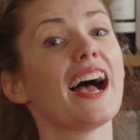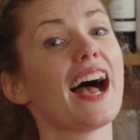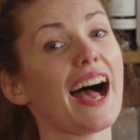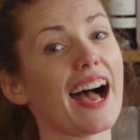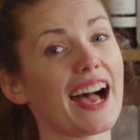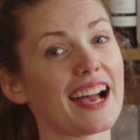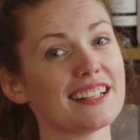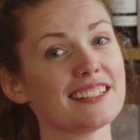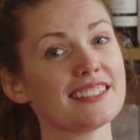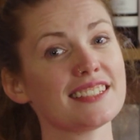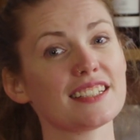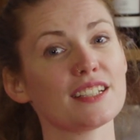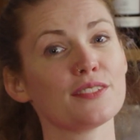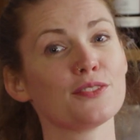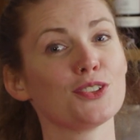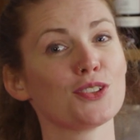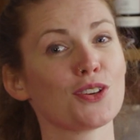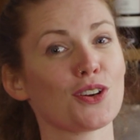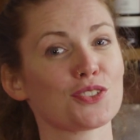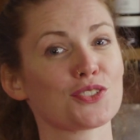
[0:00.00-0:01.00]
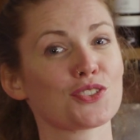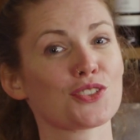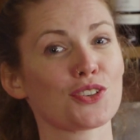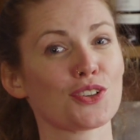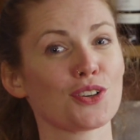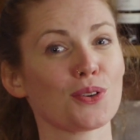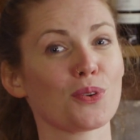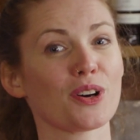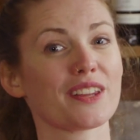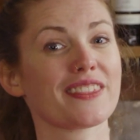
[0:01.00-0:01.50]
And if you're not
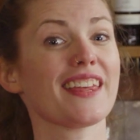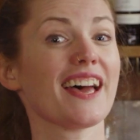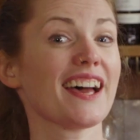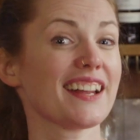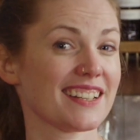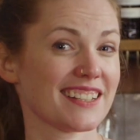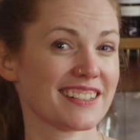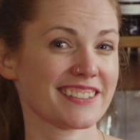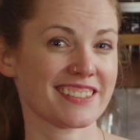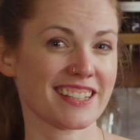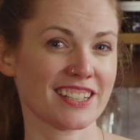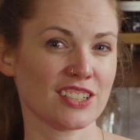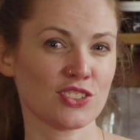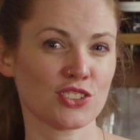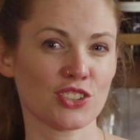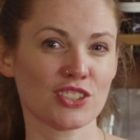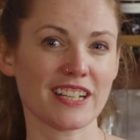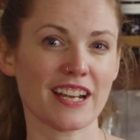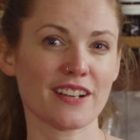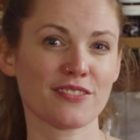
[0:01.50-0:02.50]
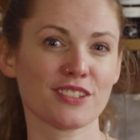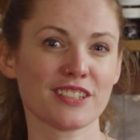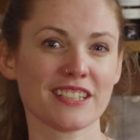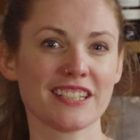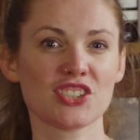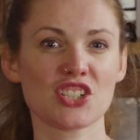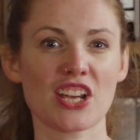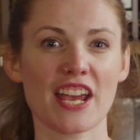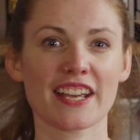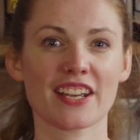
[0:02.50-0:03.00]
sure what that is, then you should
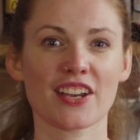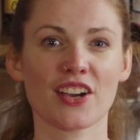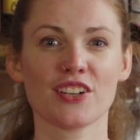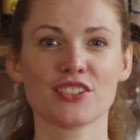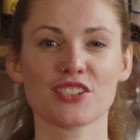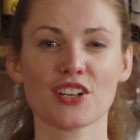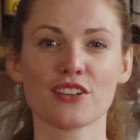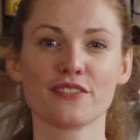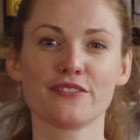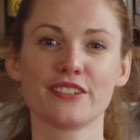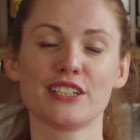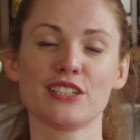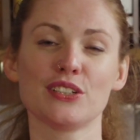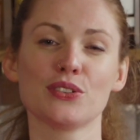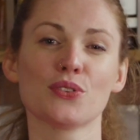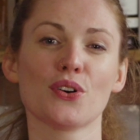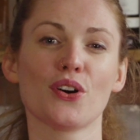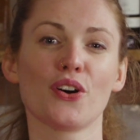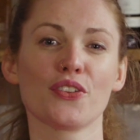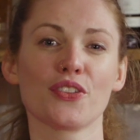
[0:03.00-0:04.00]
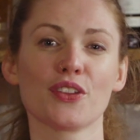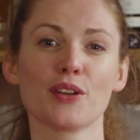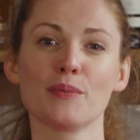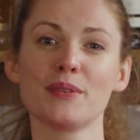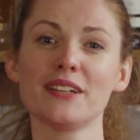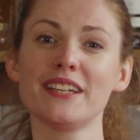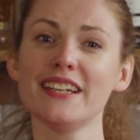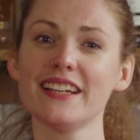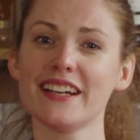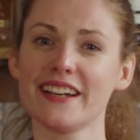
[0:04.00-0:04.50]
definitely check out our video on
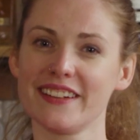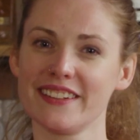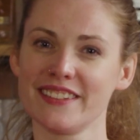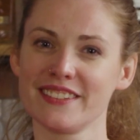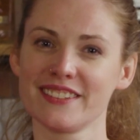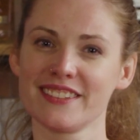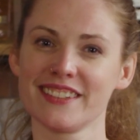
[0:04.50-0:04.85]
them here.